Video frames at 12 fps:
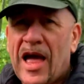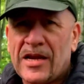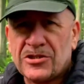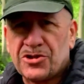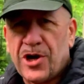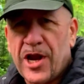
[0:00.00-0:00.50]

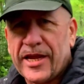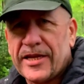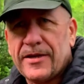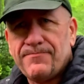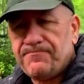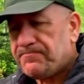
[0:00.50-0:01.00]
and
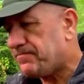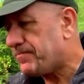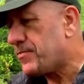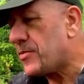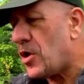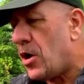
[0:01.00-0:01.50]
drink.
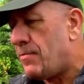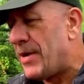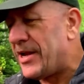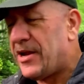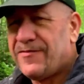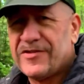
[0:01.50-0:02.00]
On
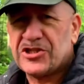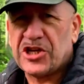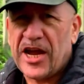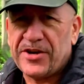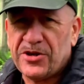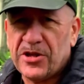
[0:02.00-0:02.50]
my other
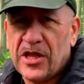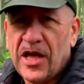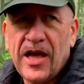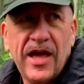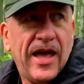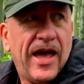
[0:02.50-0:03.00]
channel
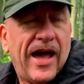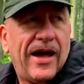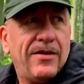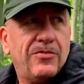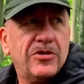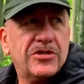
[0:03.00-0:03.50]

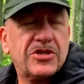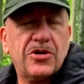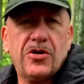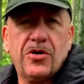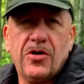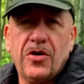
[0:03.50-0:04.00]
I was
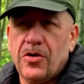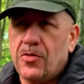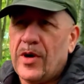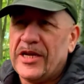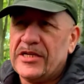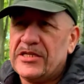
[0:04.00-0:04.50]

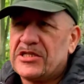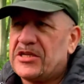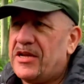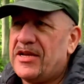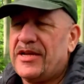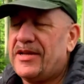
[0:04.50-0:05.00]
always